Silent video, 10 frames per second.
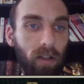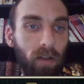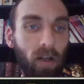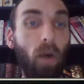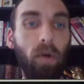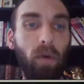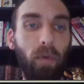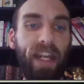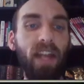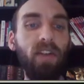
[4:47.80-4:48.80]
What we
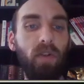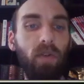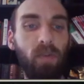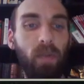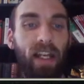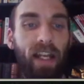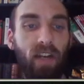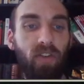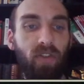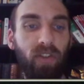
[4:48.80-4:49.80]
can do is we can
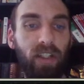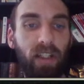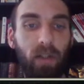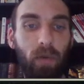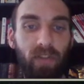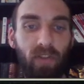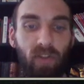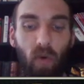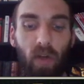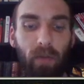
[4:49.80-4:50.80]
actually, what is it,
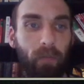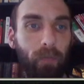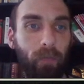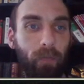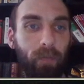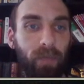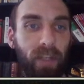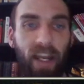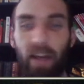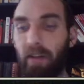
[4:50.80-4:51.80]
join? Yeah,
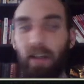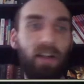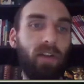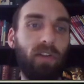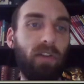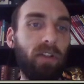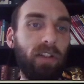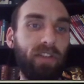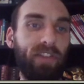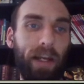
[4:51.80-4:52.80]
and it'll
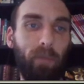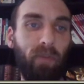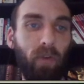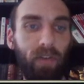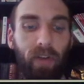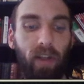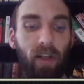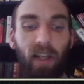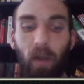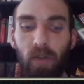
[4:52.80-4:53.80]
stack them for us.
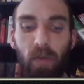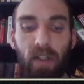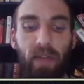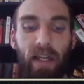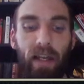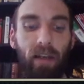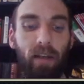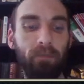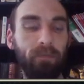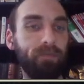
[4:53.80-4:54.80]
Like I wish we could do that
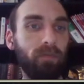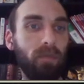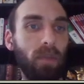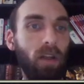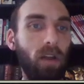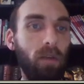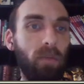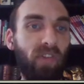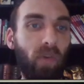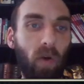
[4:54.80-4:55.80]

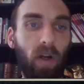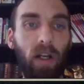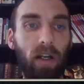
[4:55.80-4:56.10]
before.